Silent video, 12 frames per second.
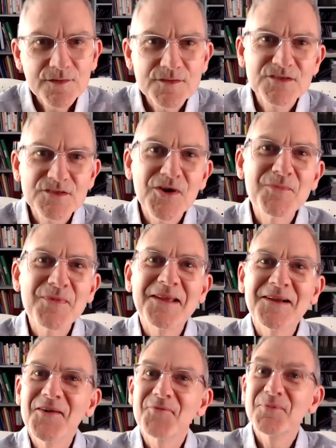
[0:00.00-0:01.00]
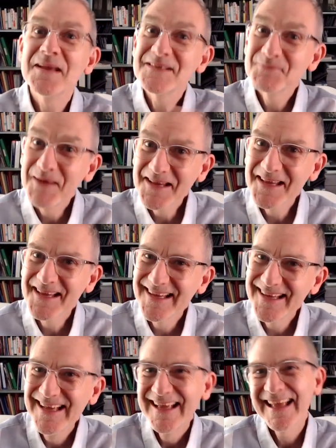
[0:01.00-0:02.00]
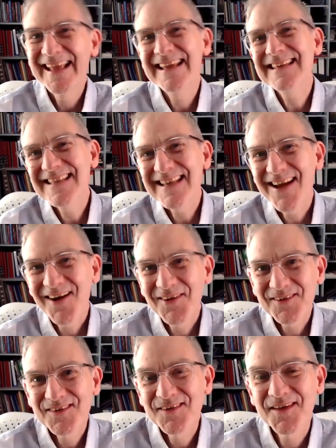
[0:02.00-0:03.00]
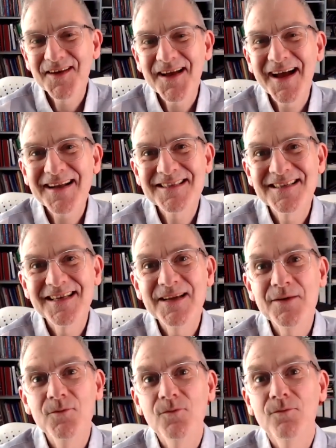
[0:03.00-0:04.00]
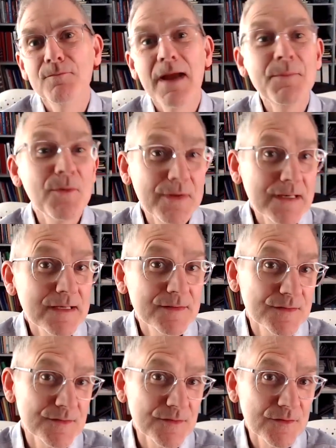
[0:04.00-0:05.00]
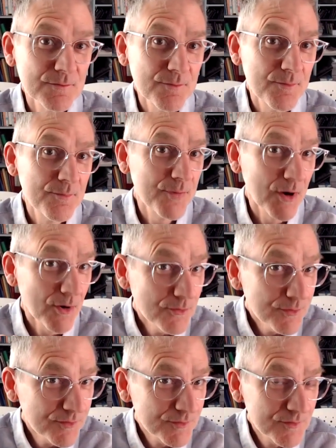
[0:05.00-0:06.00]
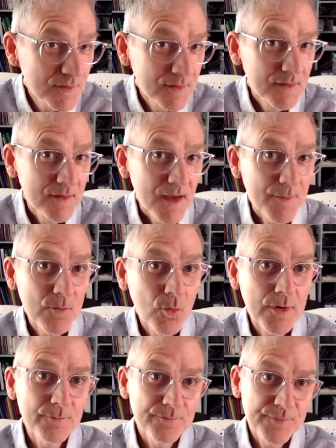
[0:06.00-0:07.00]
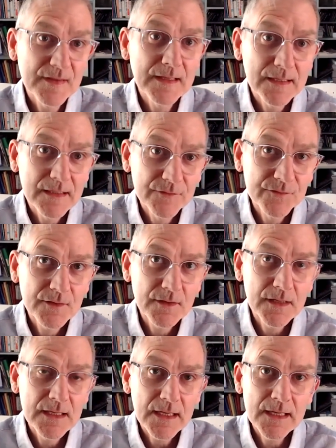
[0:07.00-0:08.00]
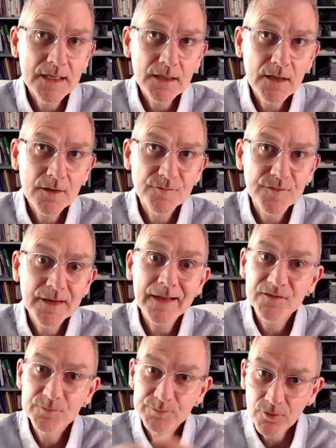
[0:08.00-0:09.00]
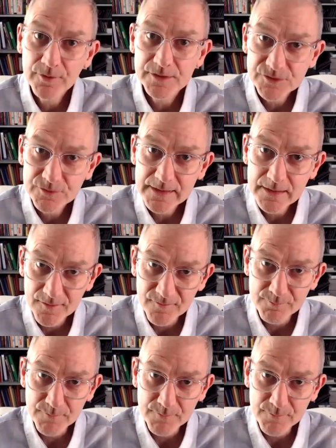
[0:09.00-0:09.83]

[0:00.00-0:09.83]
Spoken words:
just trying to be the kind of peacemaker here, is the answer that actually maybe we need to do both? I mean, what I'm thinking is that in a kind of an exploratory kind of